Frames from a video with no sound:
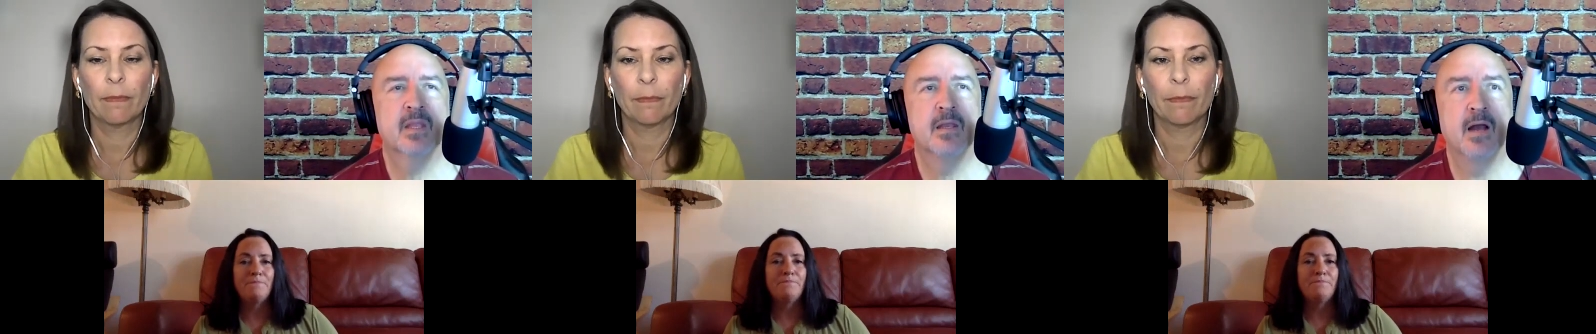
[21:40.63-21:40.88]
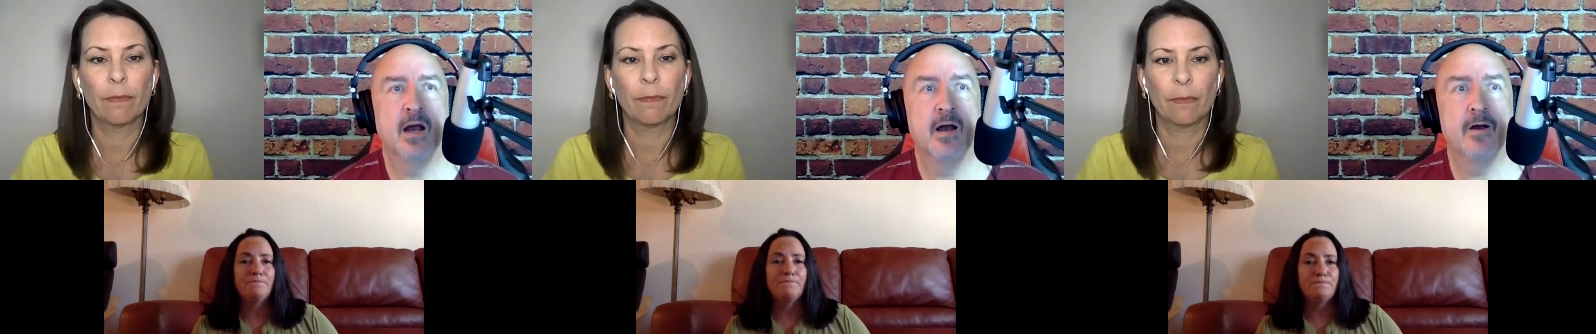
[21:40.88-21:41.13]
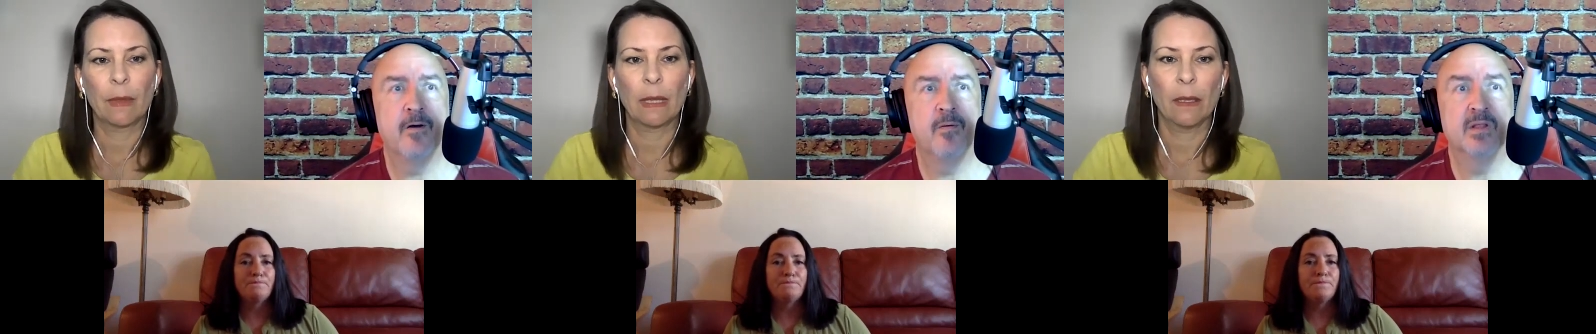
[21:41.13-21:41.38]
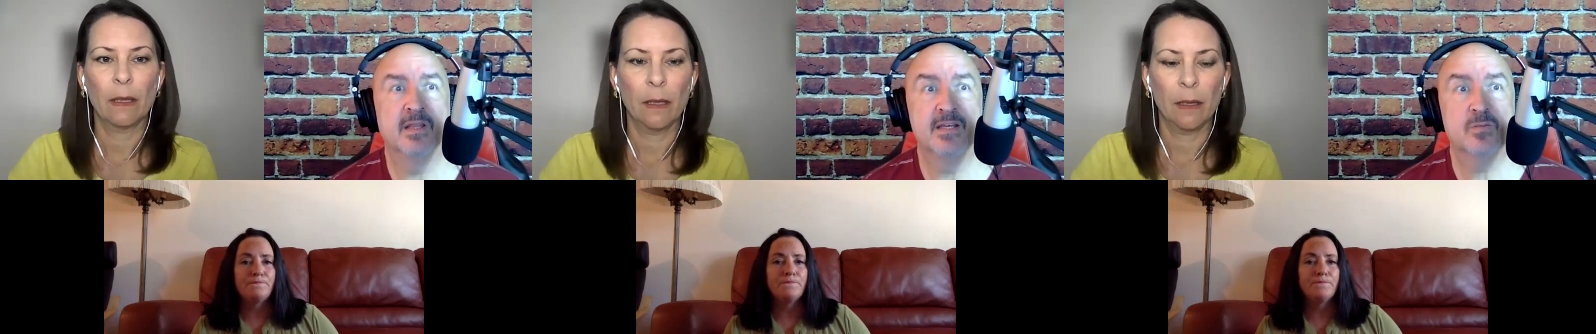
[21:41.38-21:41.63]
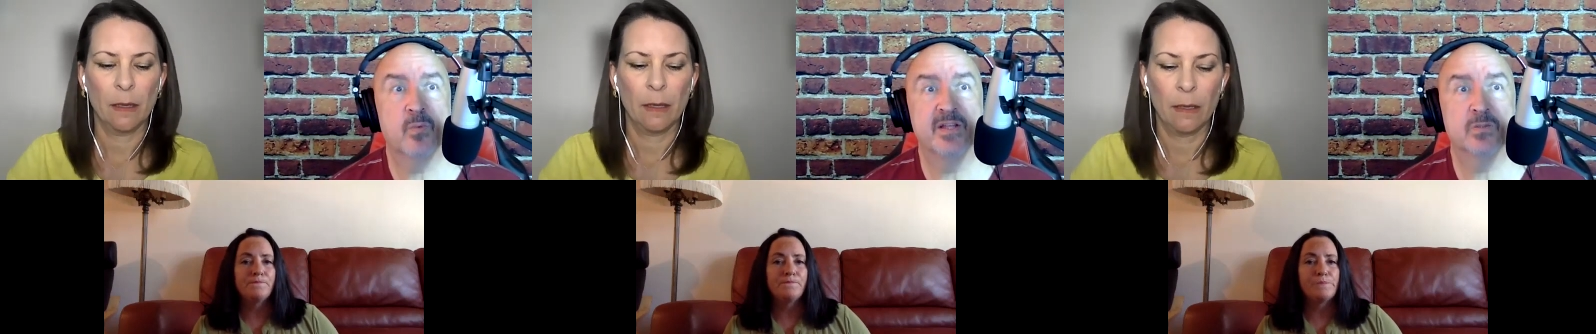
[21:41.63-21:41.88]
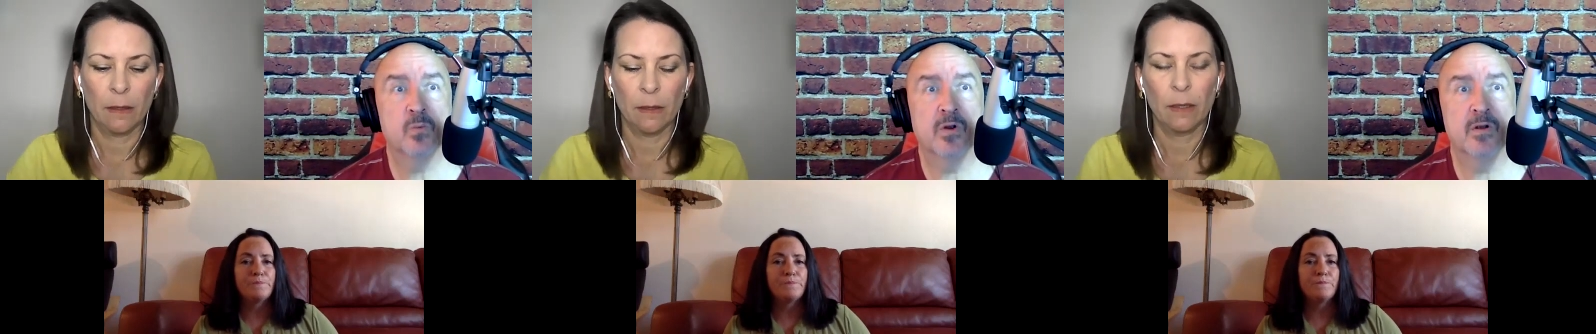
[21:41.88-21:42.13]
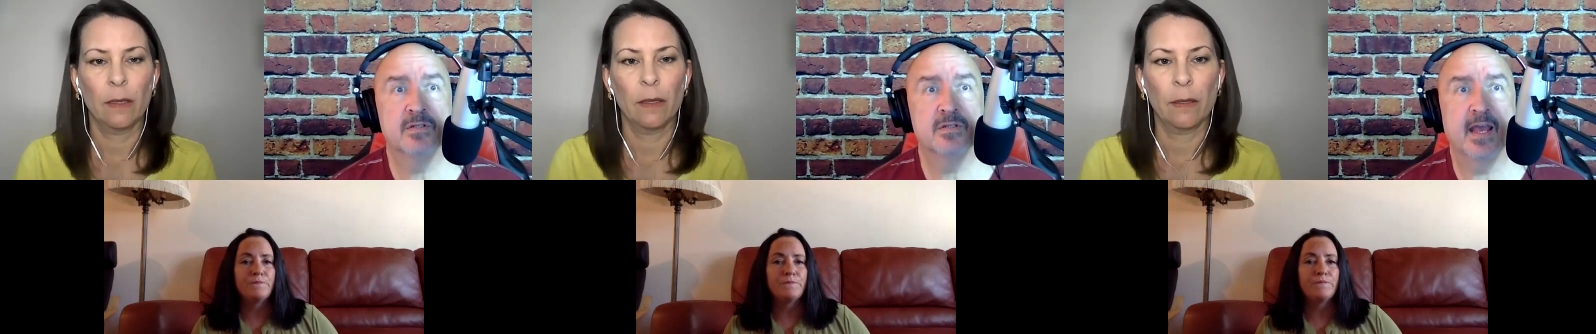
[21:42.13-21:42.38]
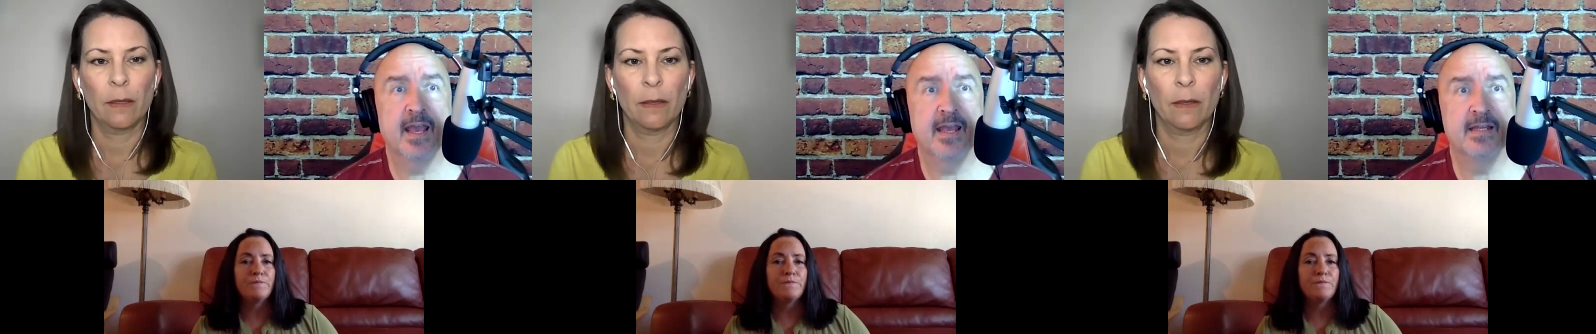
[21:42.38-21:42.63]
Speaker 1: Uh, Liz Winsward's
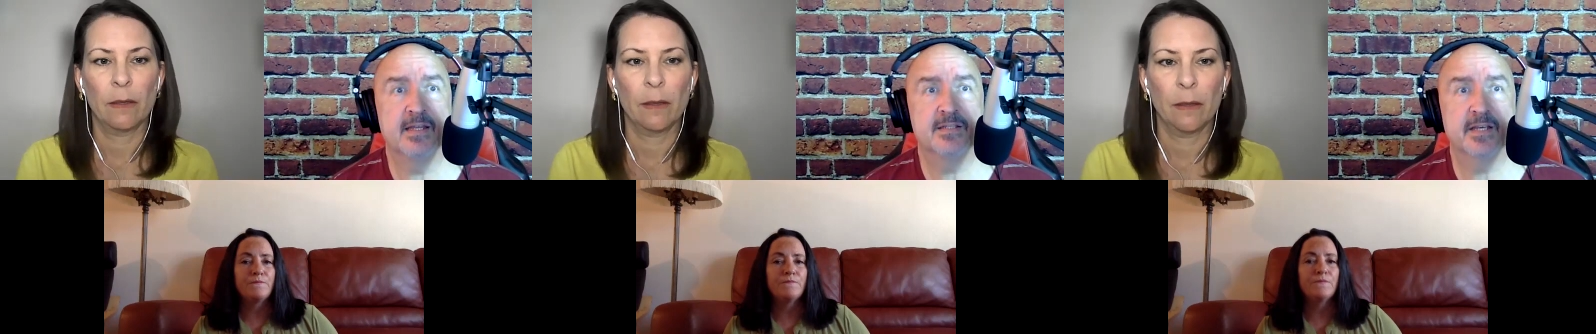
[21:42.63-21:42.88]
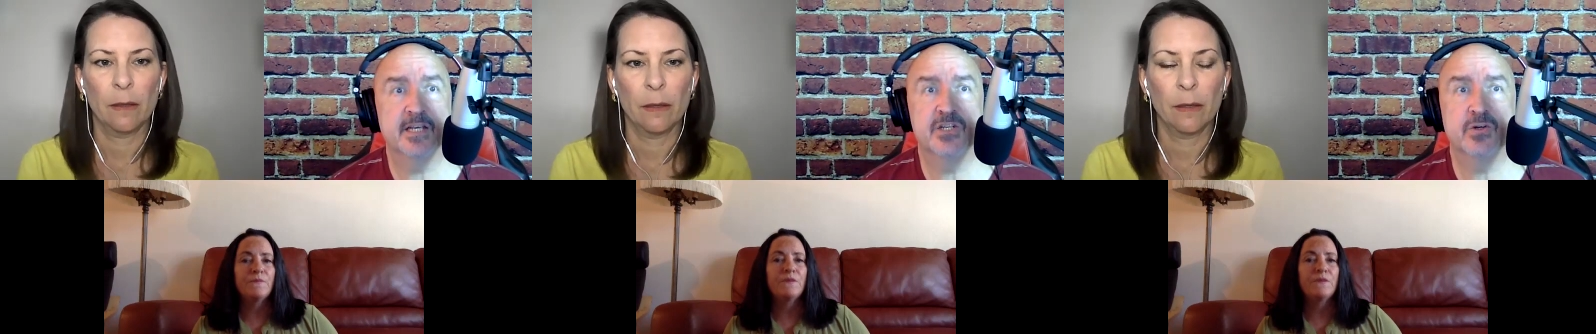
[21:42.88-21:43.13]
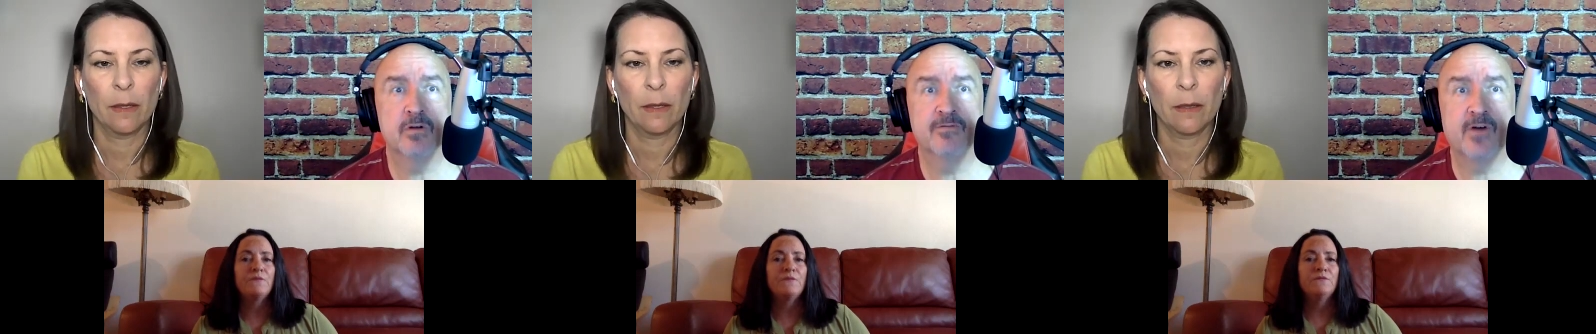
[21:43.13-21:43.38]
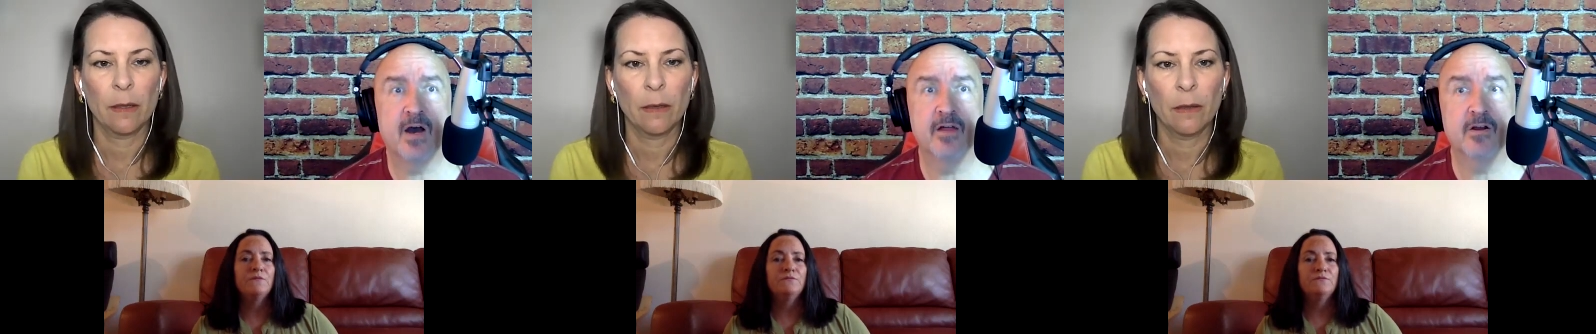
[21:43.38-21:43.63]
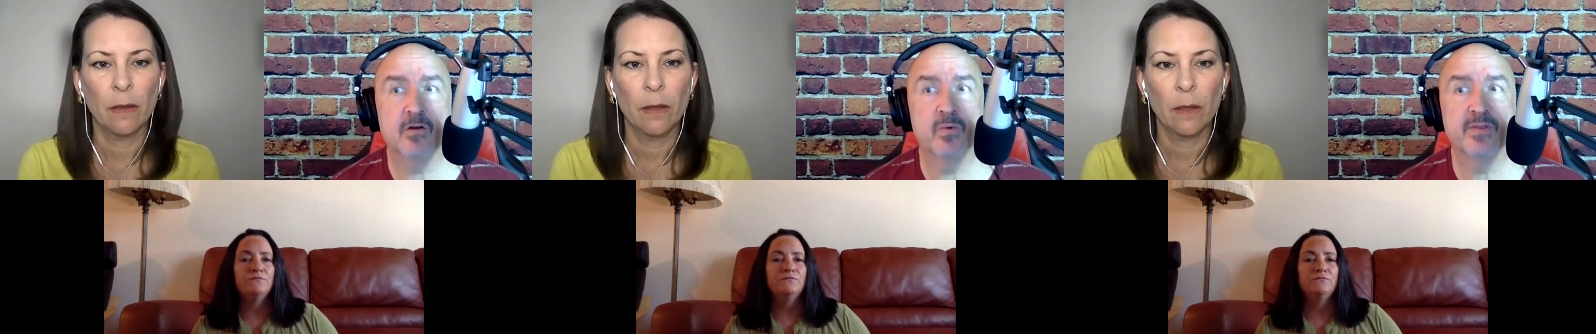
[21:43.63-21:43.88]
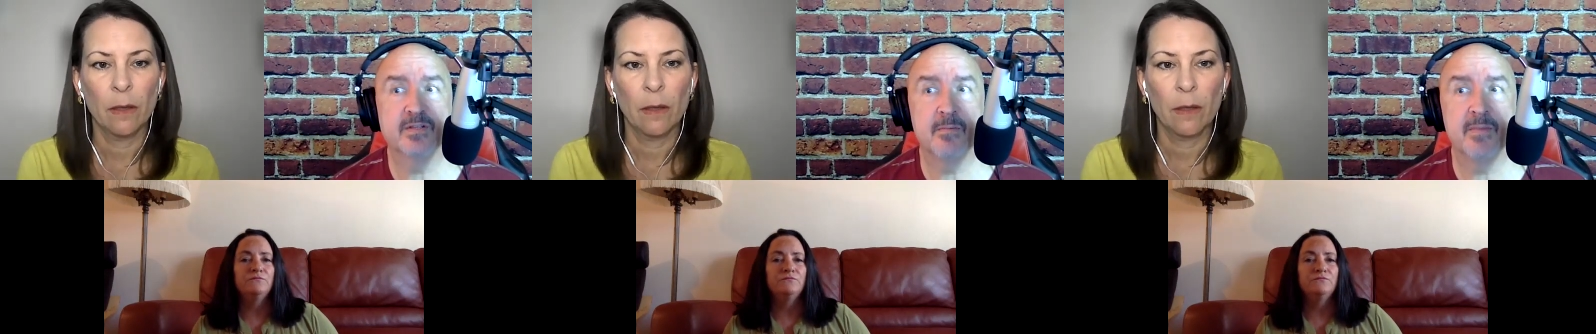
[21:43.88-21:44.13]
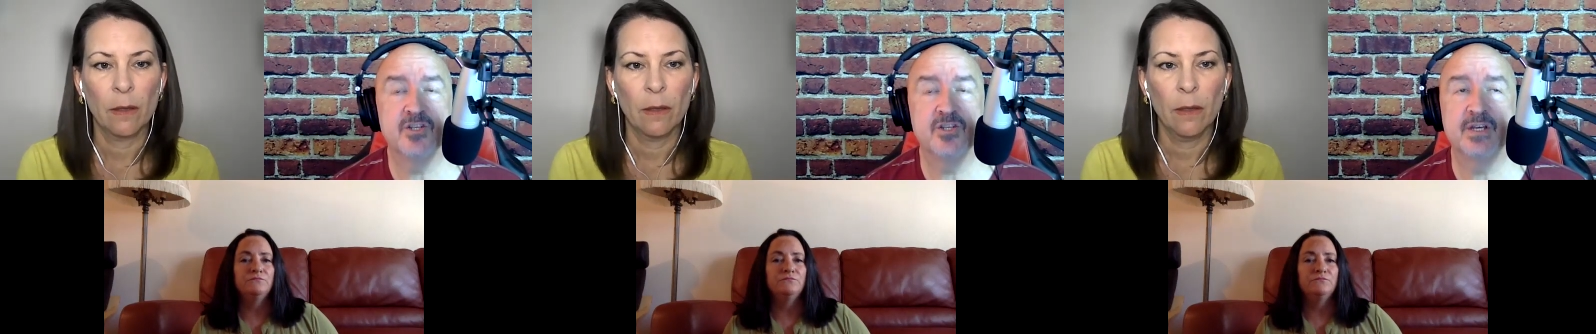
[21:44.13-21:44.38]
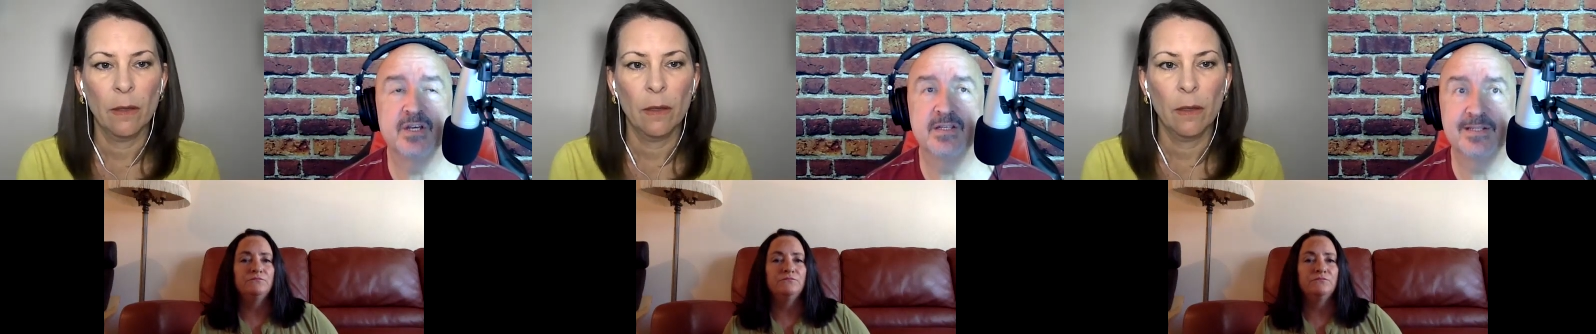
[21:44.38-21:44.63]
86 year old father with
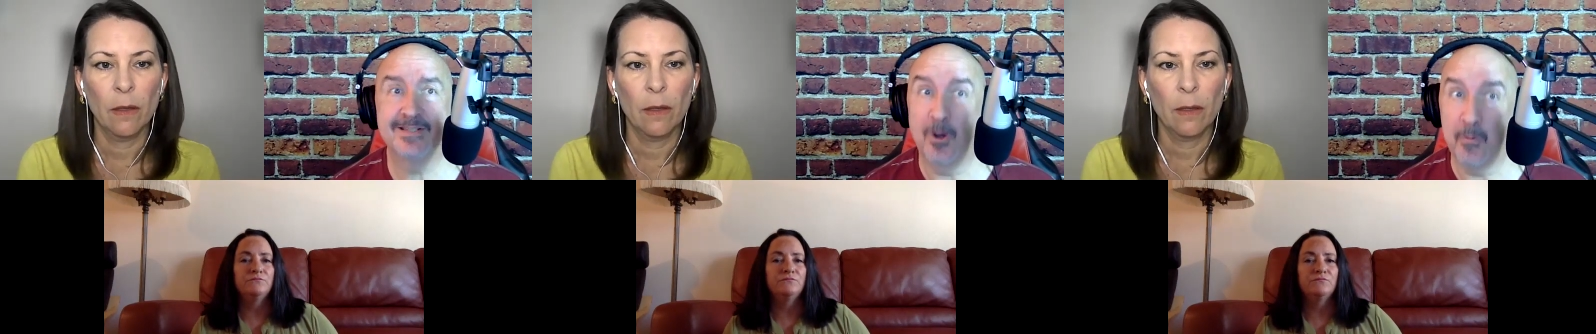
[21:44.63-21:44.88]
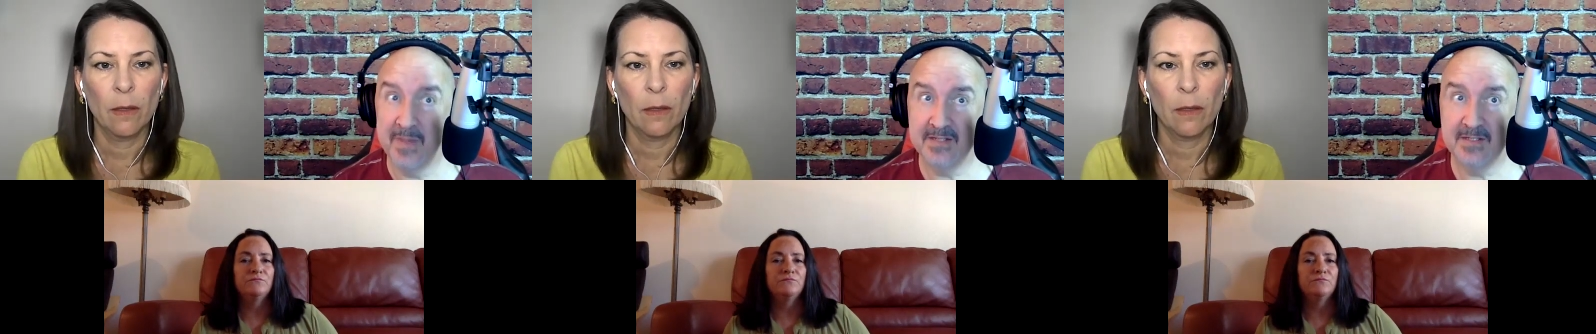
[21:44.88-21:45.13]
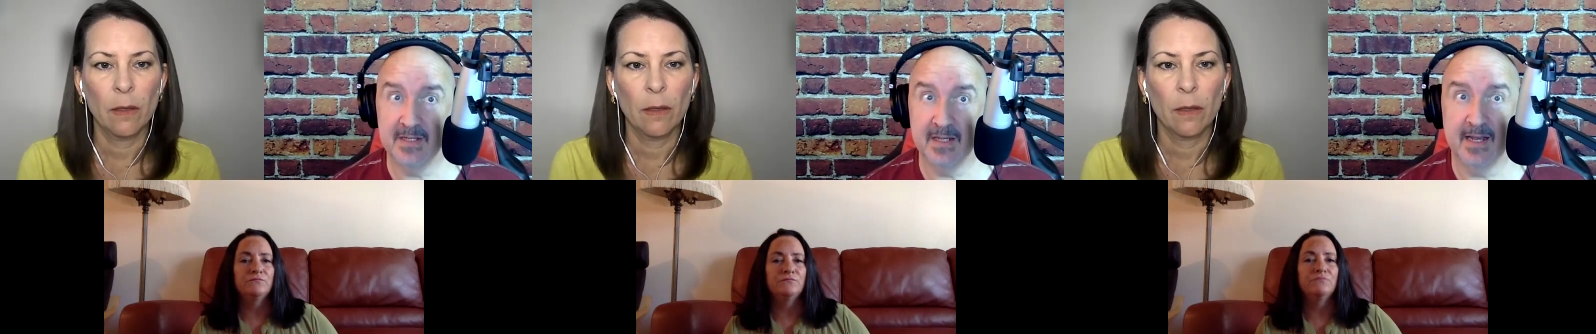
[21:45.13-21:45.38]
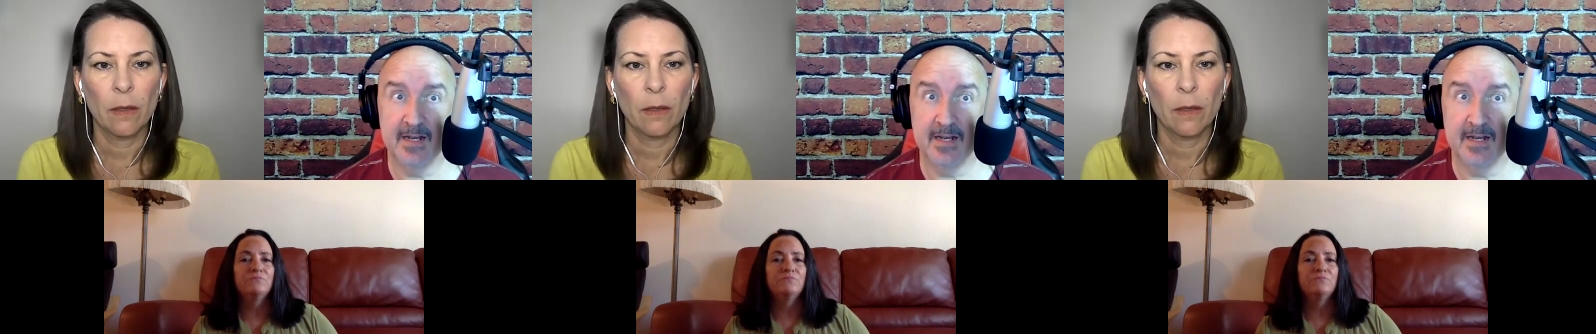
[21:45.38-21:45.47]
dementia is still missing.